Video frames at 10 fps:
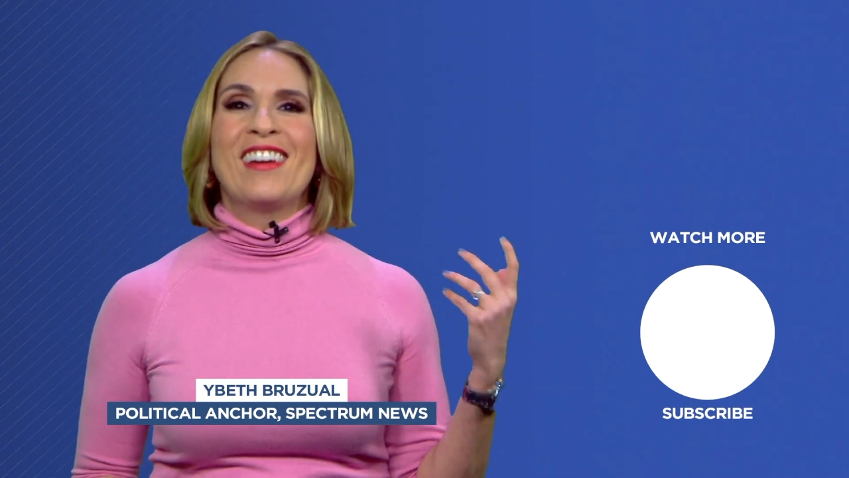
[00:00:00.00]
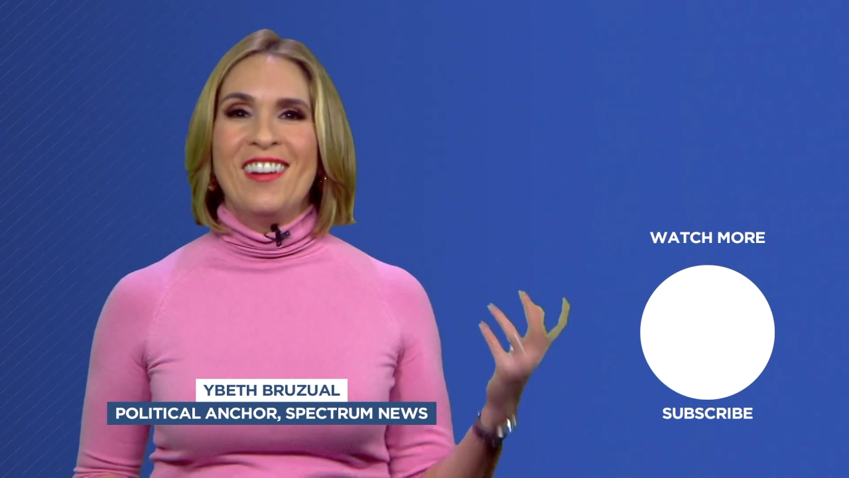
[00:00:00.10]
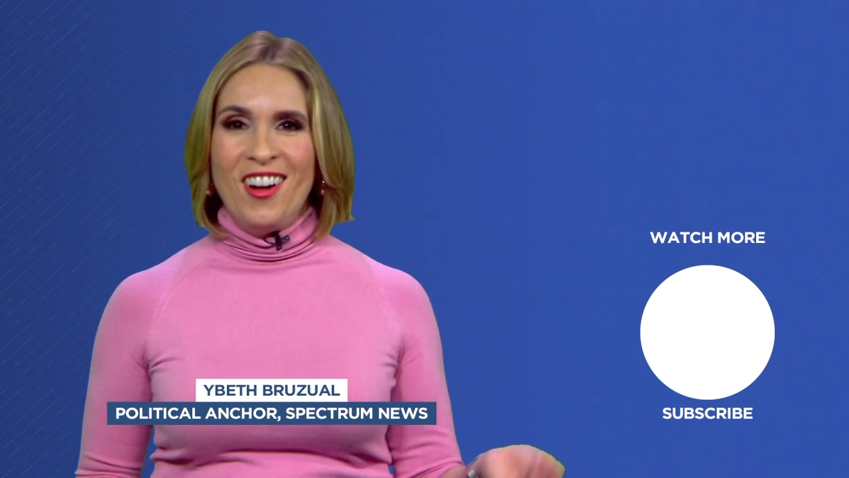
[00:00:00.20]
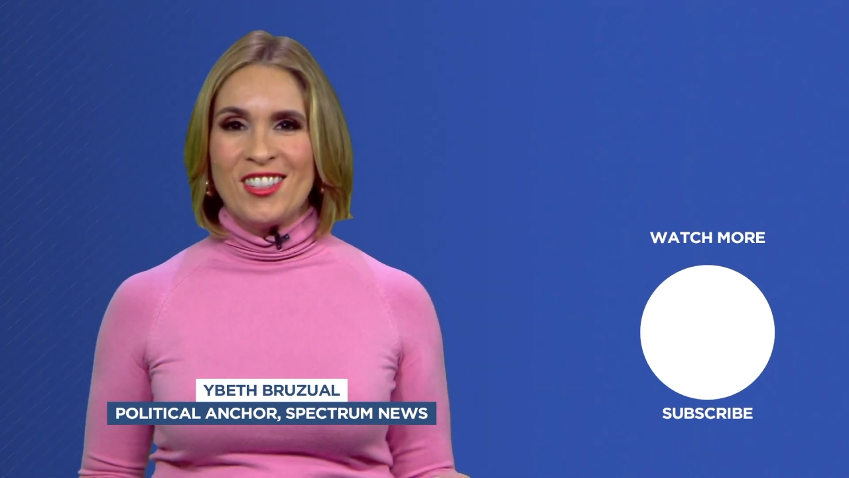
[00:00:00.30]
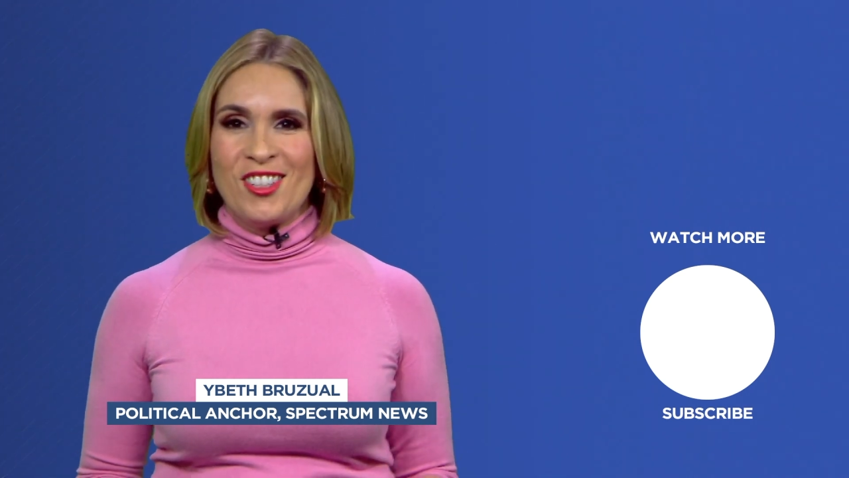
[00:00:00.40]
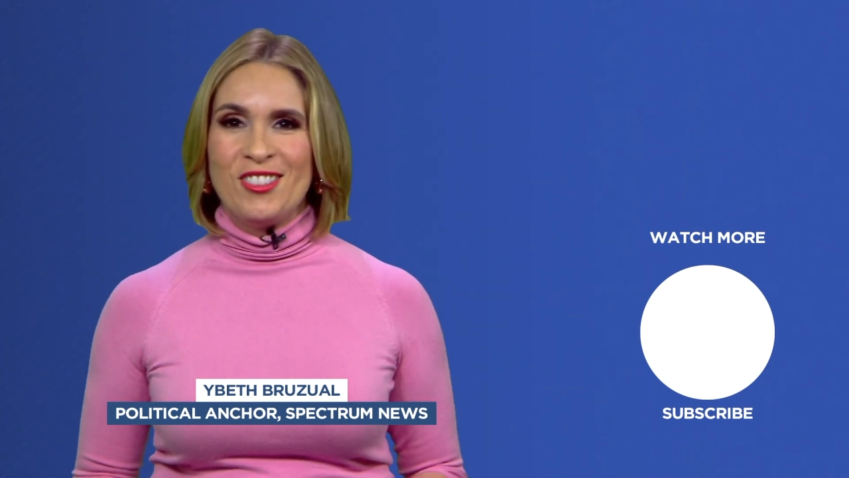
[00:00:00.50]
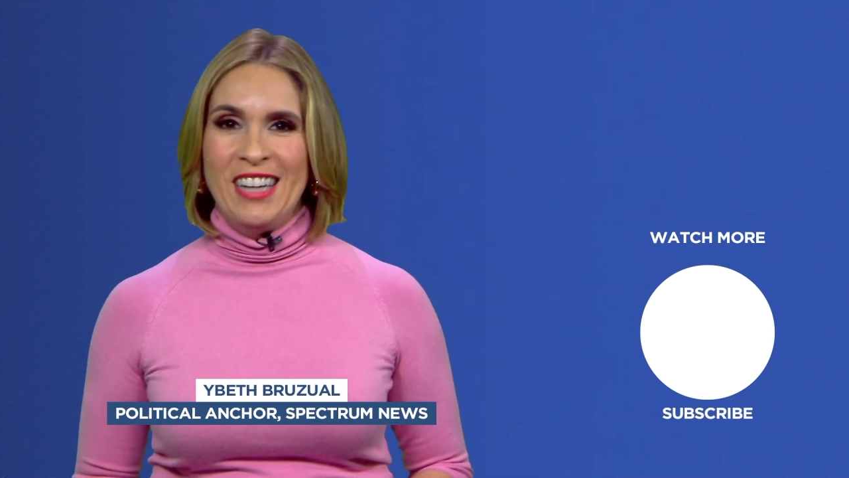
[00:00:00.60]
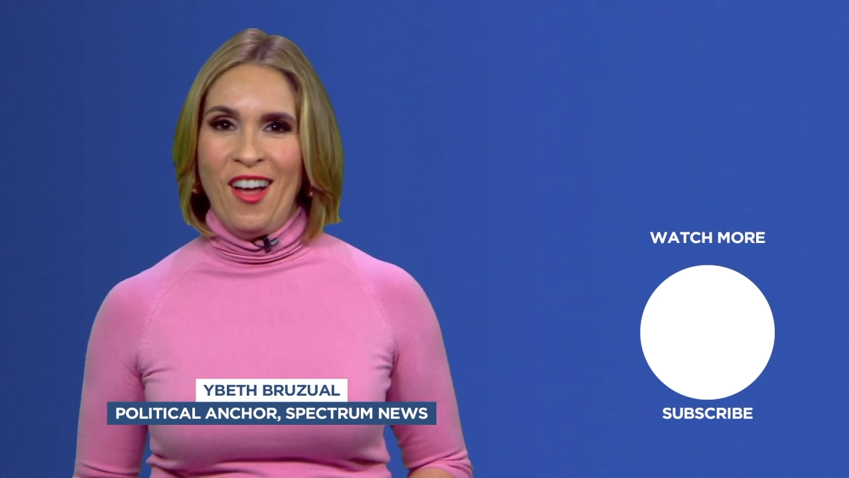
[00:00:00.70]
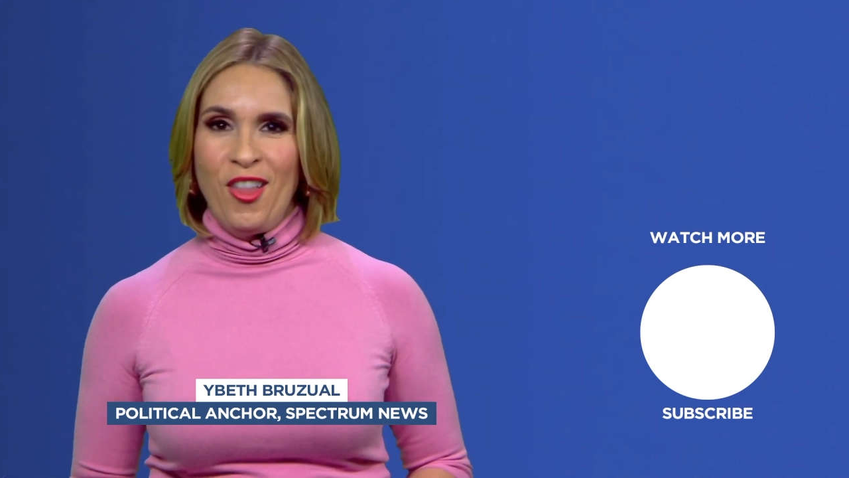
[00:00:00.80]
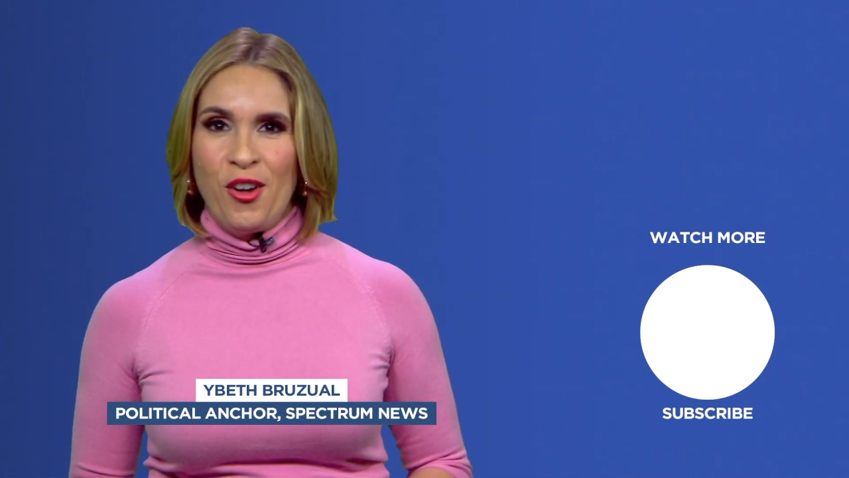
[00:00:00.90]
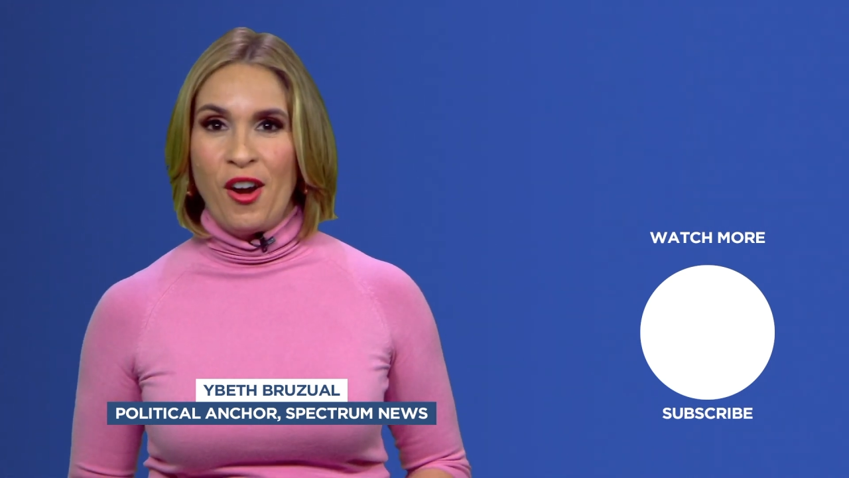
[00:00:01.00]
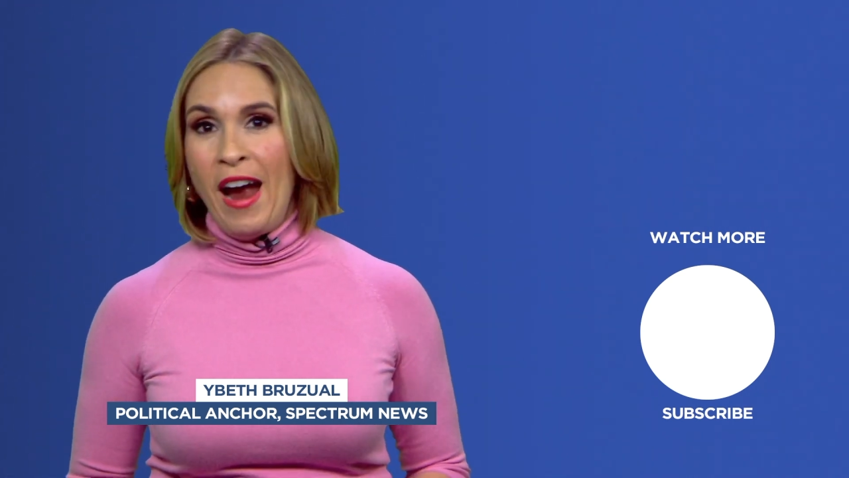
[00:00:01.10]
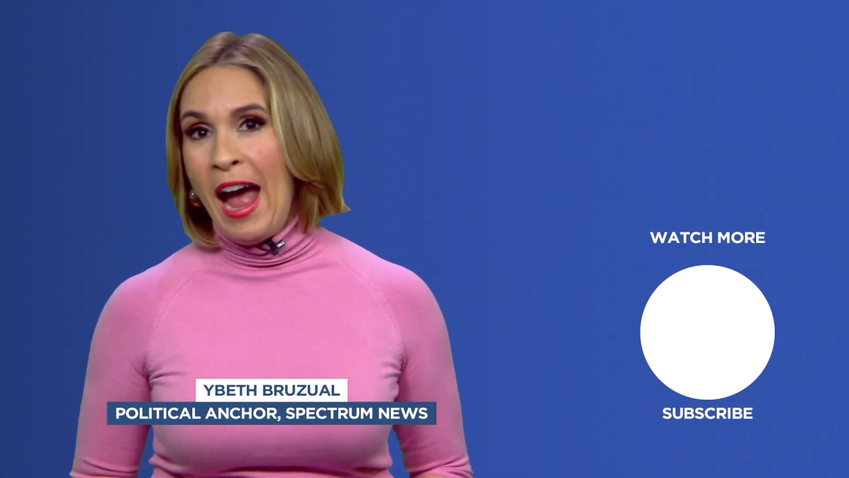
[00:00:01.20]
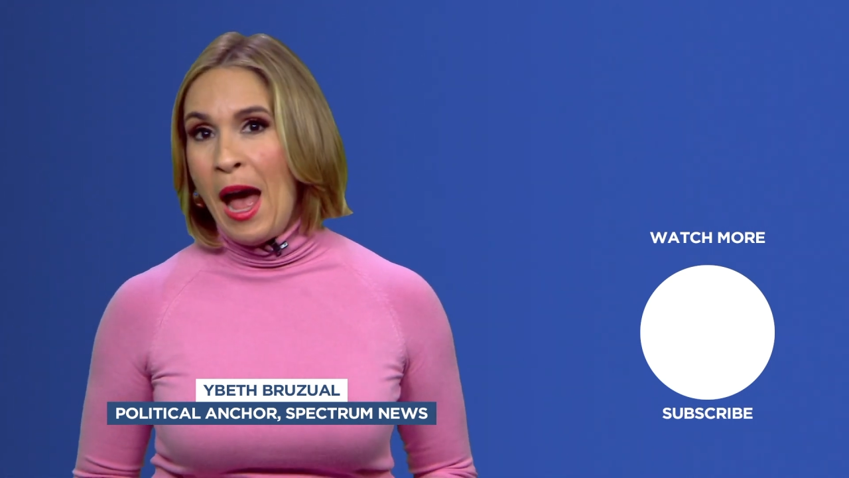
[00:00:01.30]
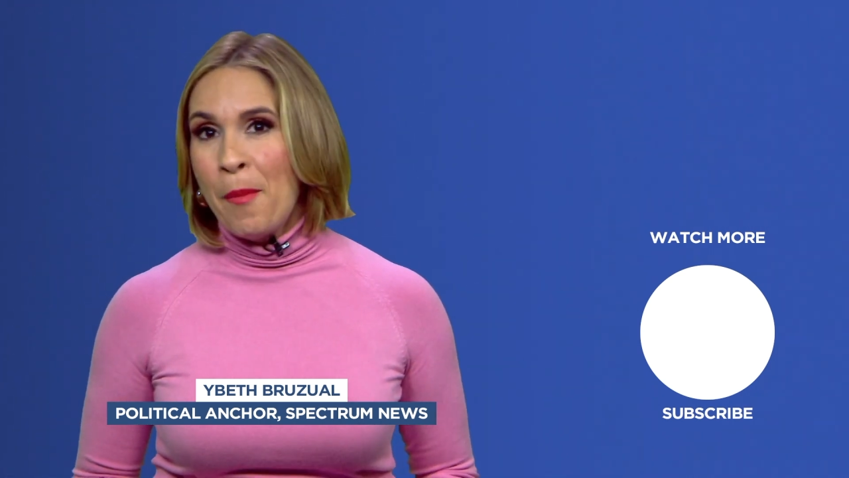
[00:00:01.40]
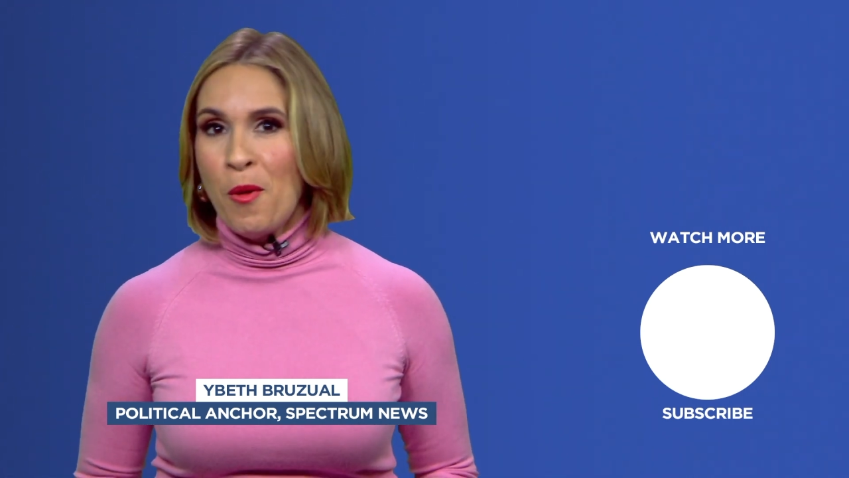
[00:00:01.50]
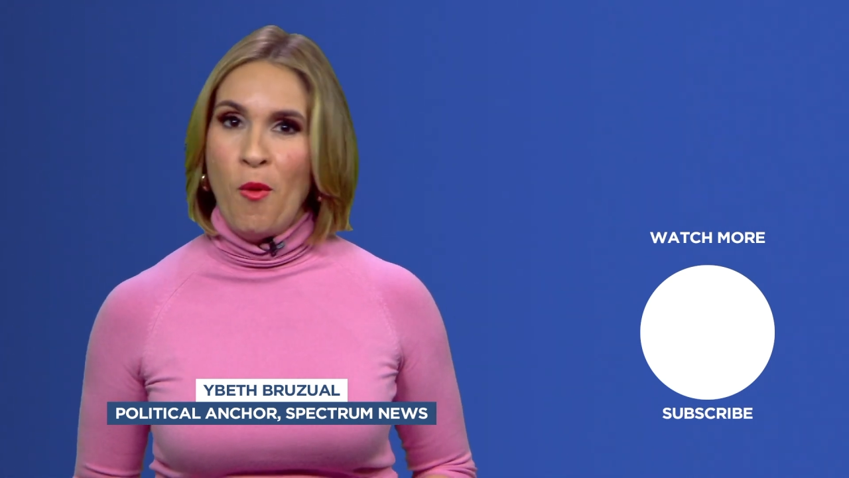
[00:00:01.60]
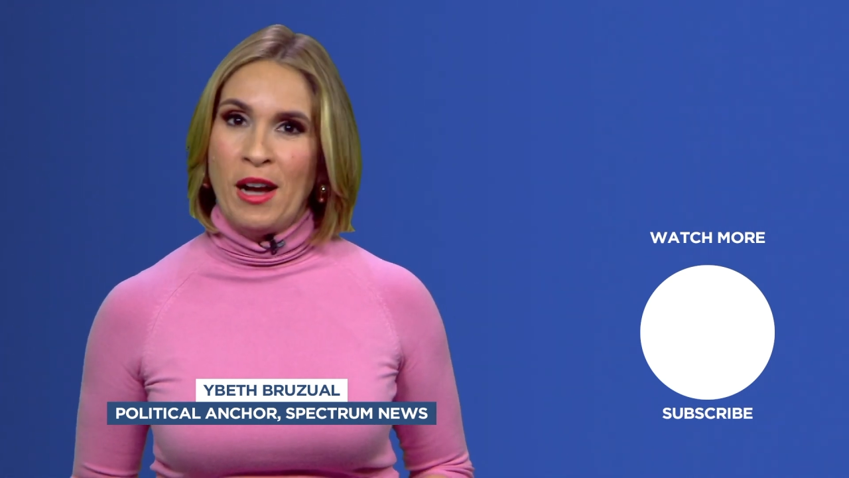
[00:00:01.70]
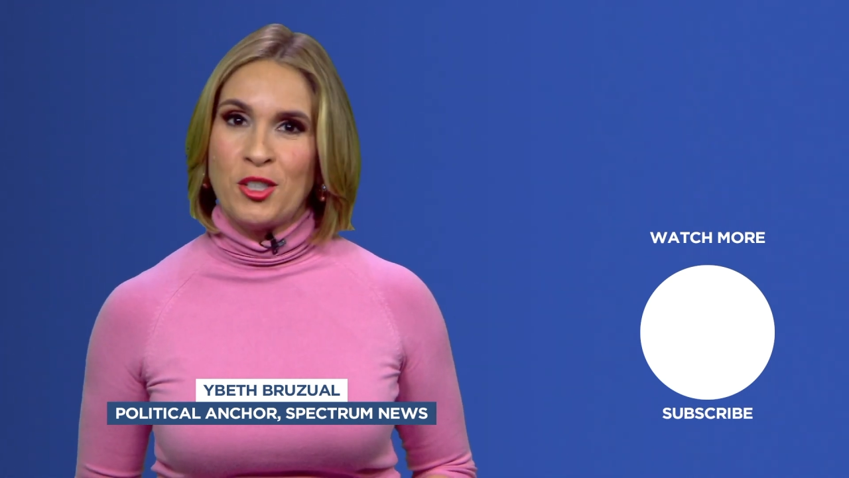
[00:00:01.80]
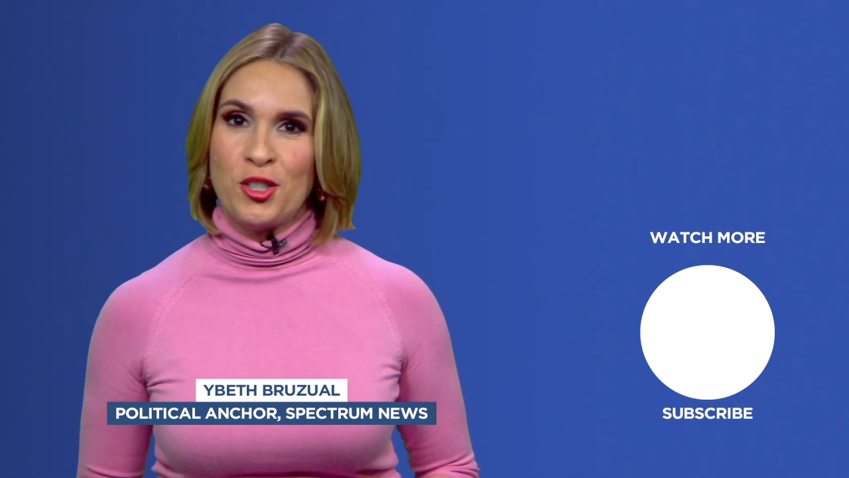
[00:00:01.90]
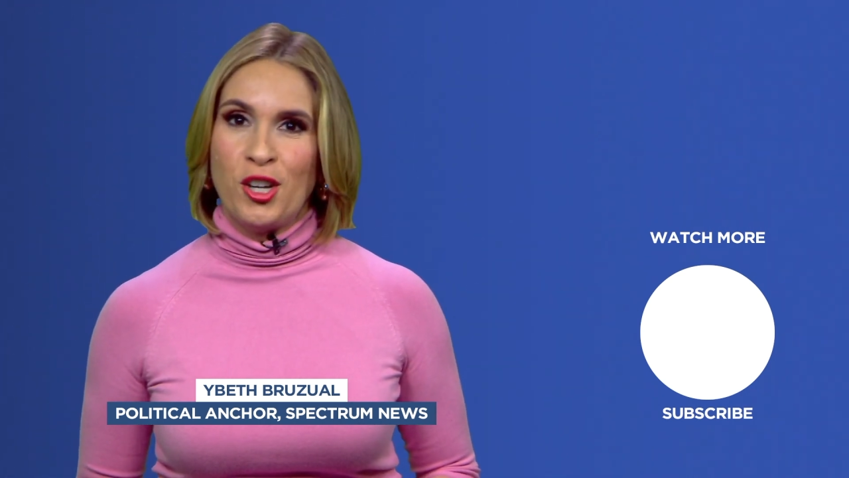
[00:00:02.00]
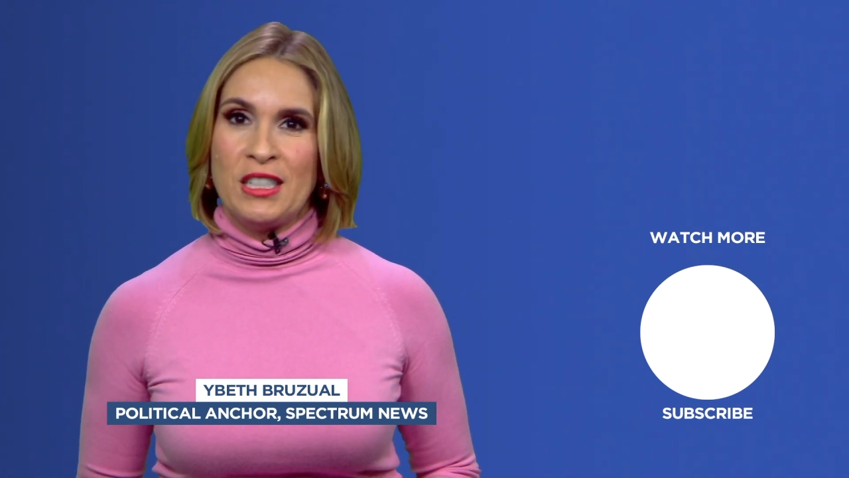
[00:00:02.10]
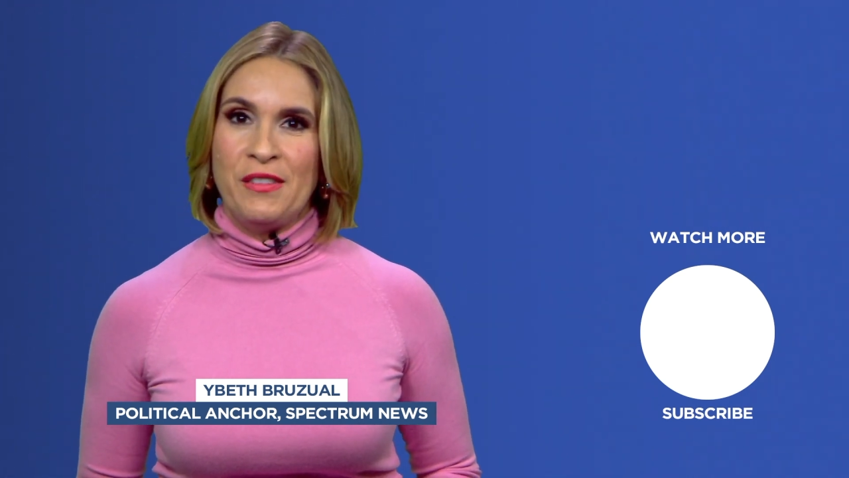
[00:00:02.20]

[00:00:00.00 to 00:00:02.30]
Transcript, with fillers: You can also download our app and watch